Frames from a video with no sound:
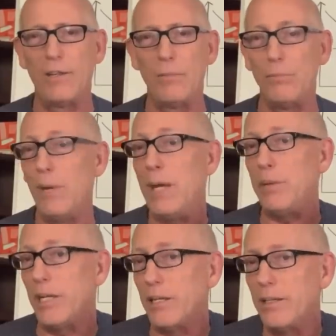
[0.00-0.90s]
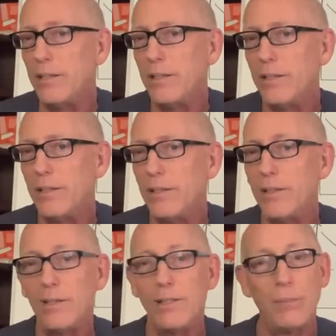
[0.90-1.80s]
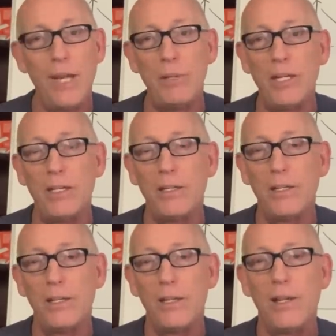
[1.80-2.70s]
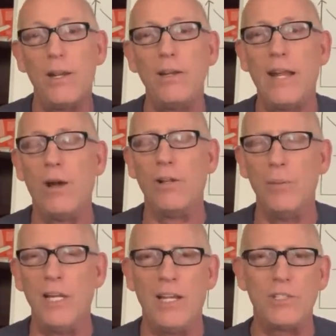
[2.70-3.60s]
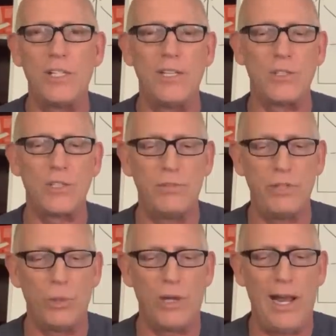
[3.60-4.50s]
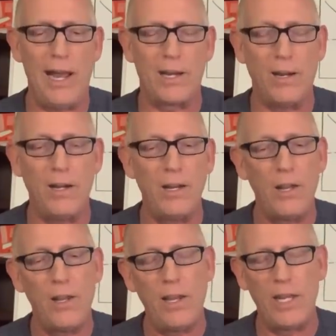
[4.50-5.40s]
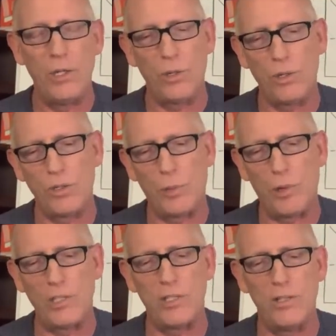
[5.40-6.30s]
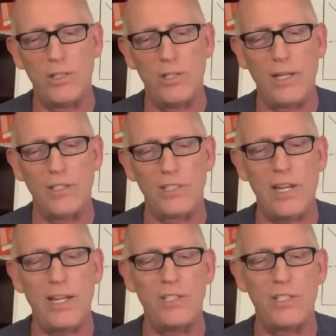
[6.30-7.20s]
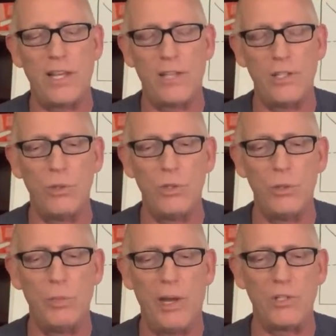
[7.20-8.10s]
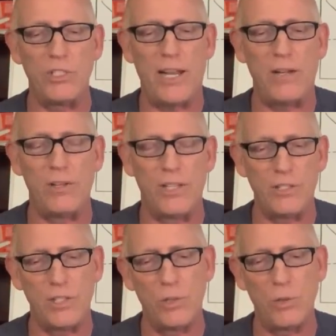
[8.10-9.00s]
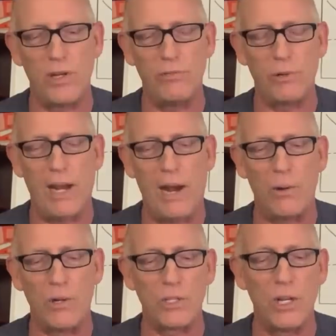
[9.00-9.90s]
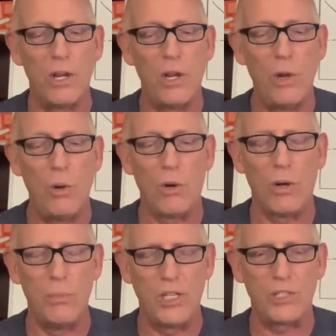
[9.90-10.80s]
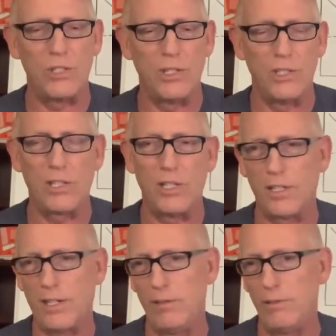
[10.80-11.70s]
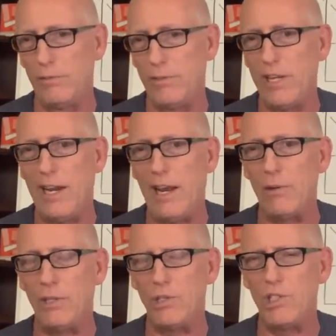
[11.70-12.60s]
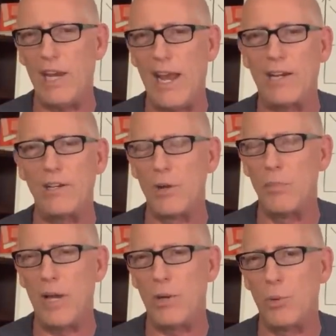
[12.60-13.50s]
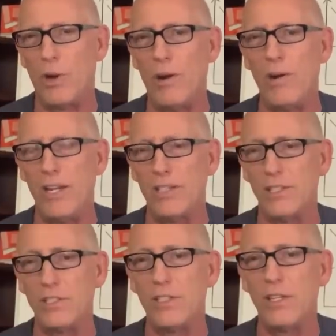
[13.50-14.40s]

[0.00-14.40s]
Maybe. Maybe. Now, let me ask you this if you were a hacker and you heard the President of the United States tell you you'd better settle this in 24 hours or a missile is going to take out your shack no matter where it is,